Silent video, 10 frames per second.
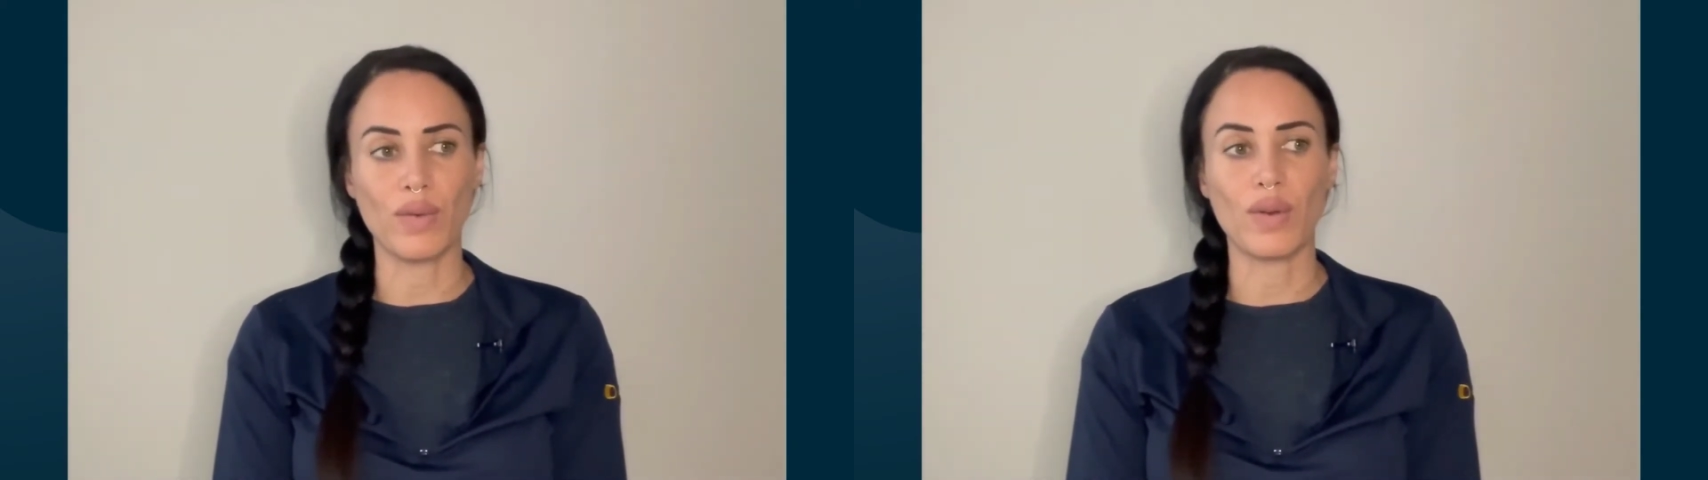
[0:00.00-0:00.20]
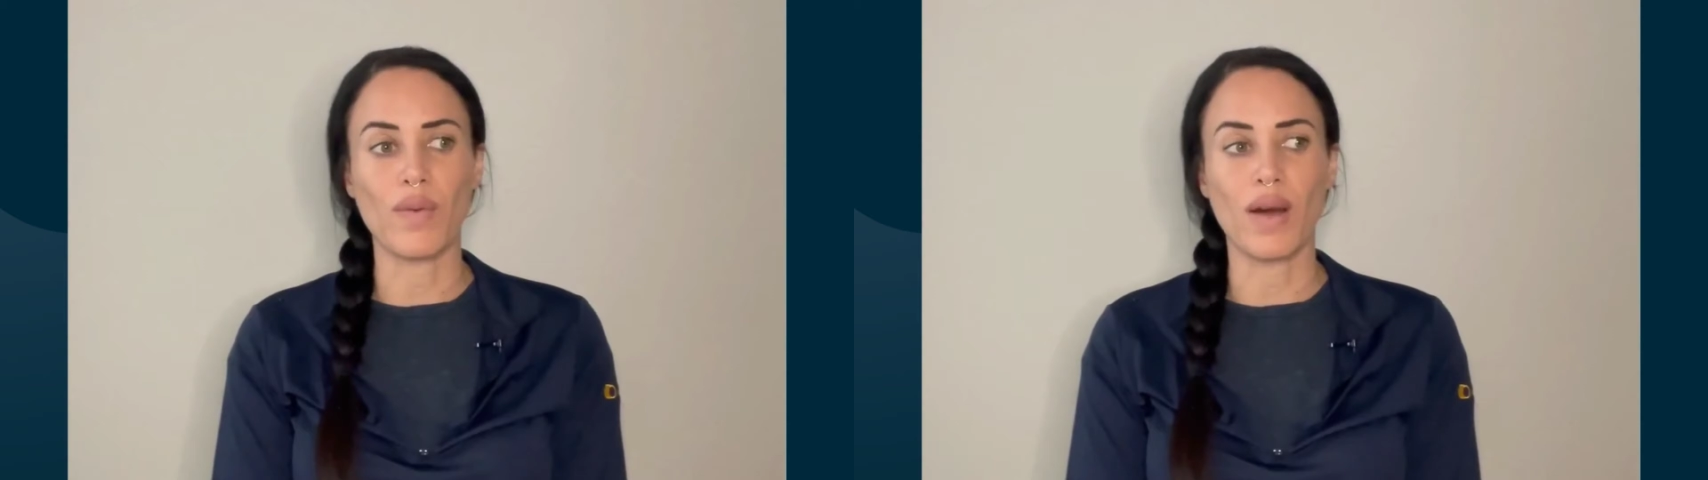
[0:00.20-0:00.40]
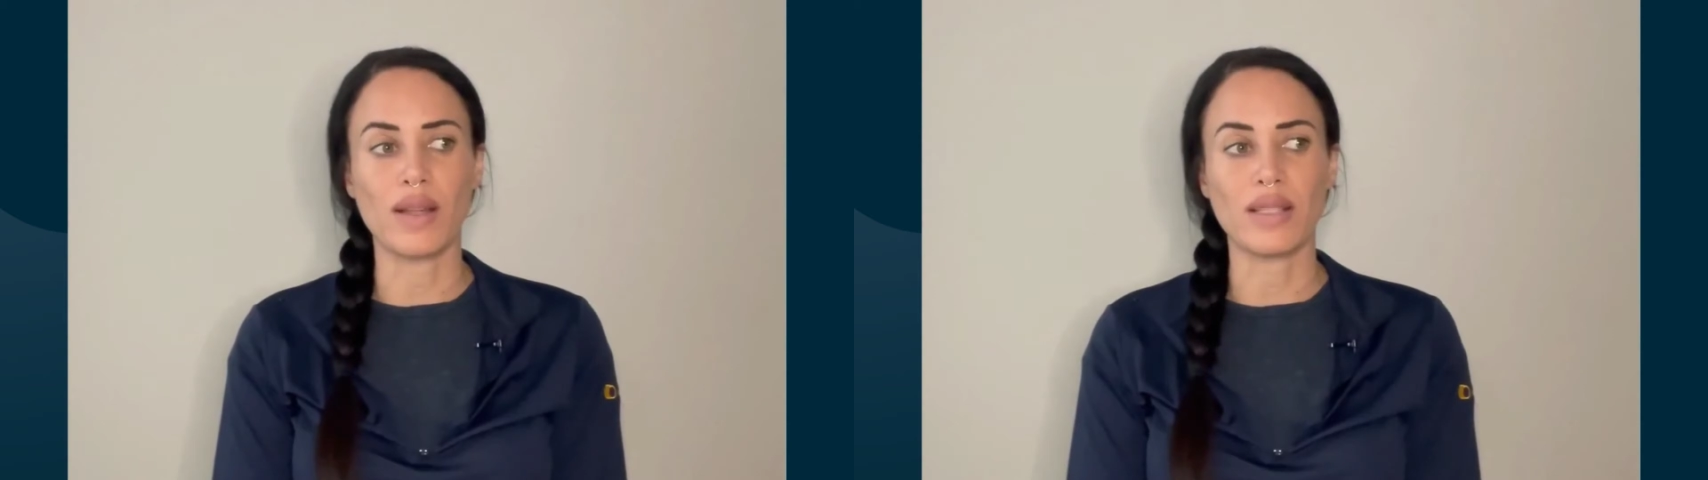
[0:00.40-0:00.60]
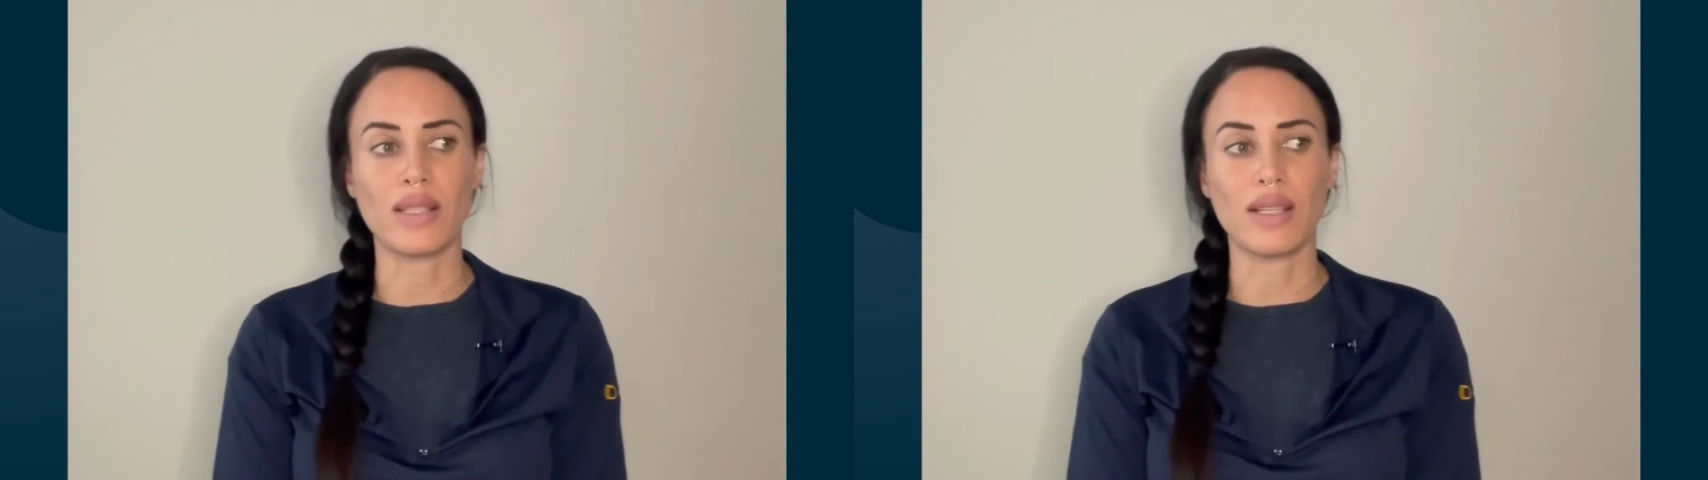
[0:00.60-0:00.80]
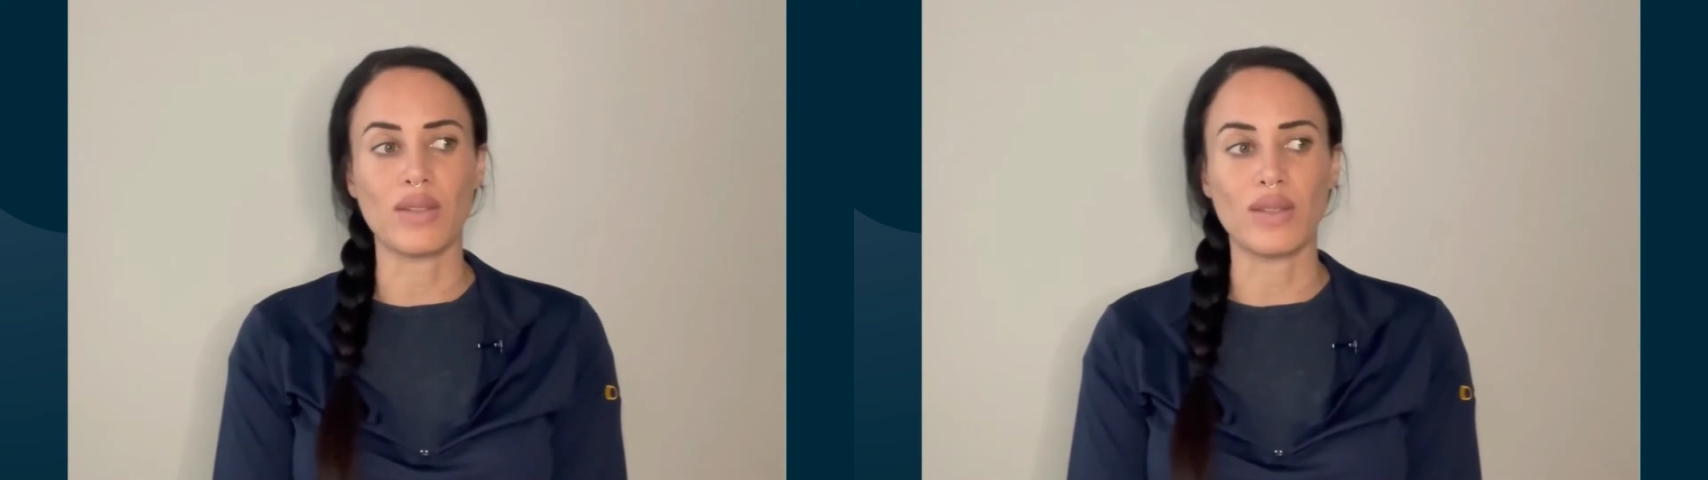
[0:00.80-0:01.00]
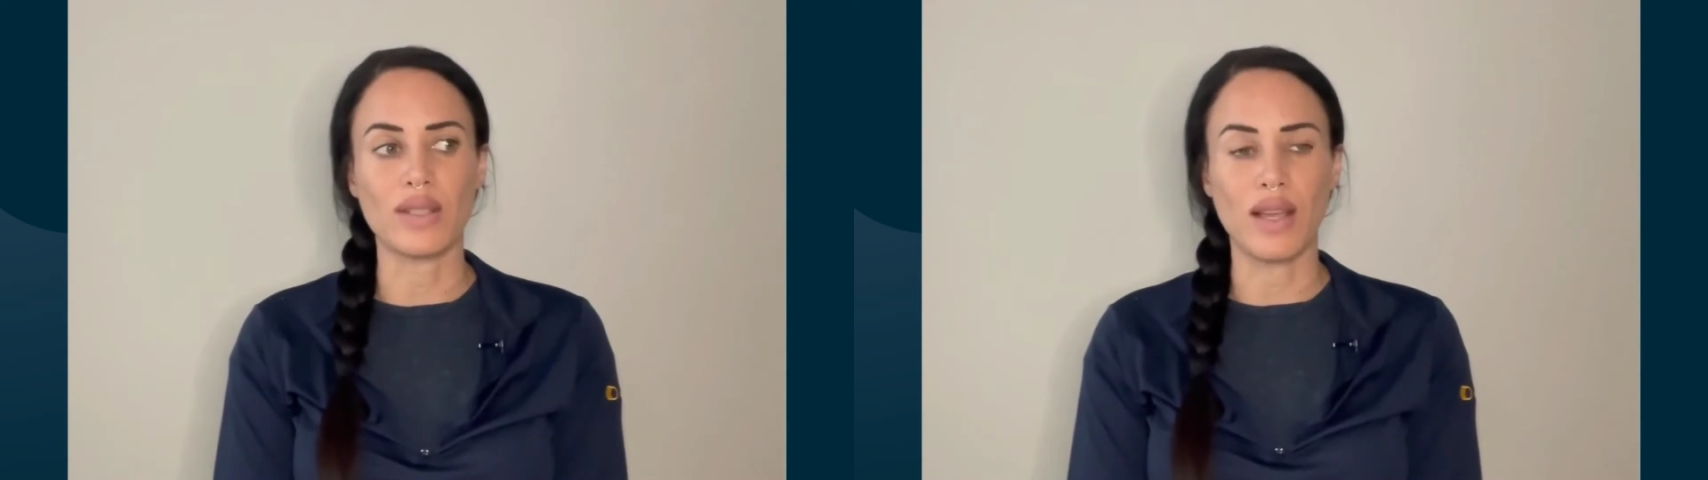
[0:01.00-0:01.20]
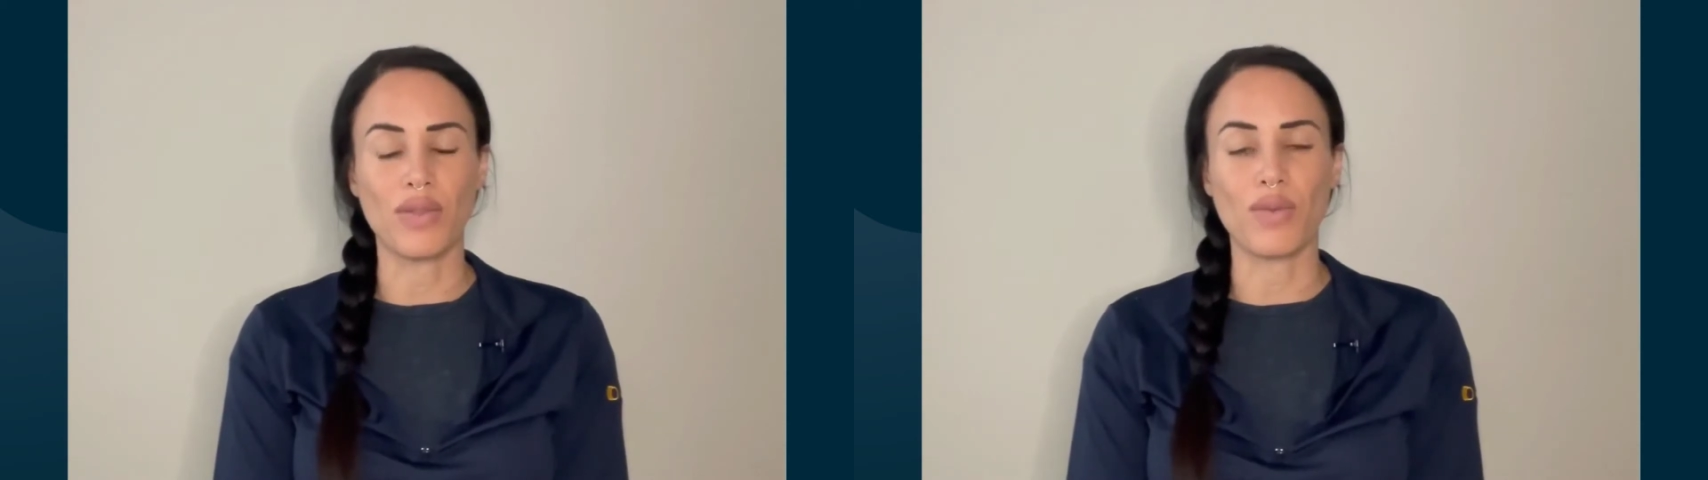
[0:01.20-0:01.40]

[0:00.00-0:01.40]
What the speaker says: We want signals sent